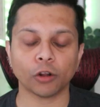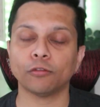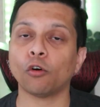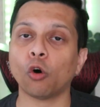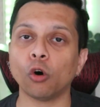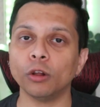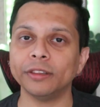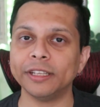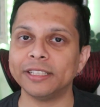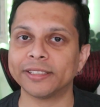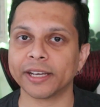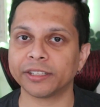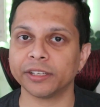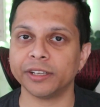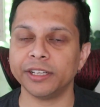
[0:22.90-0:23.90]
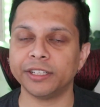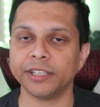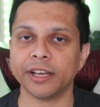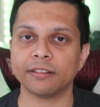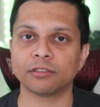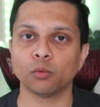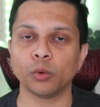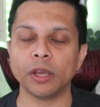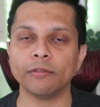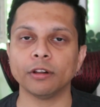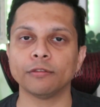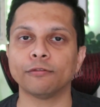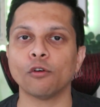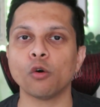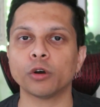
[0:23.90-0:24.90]
Out of all these sector ETFs, we
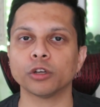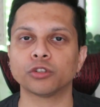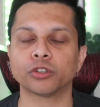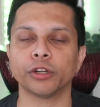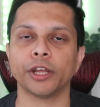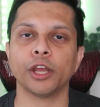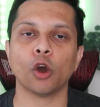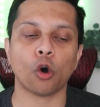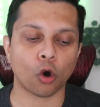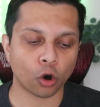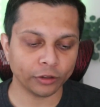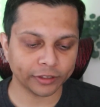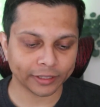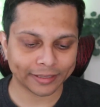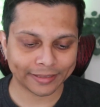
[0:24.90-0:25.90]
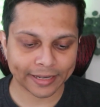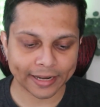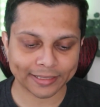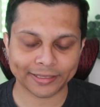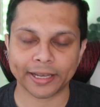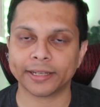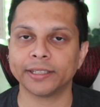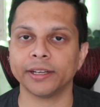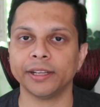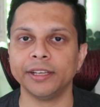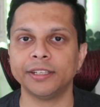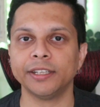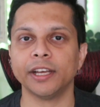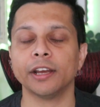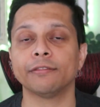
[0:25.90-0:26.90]
will focus today on the tech sector
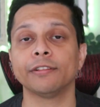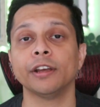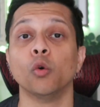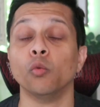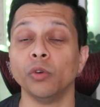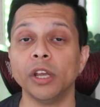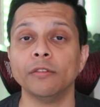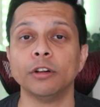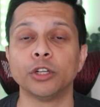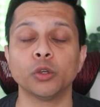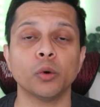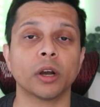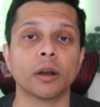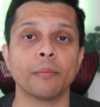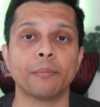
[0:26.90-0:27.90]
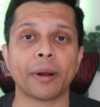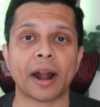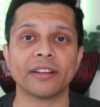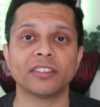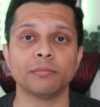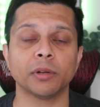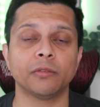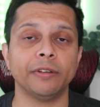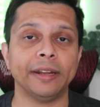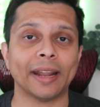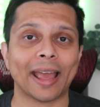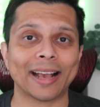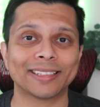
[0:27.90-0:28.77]
ETF. We will do a comparison between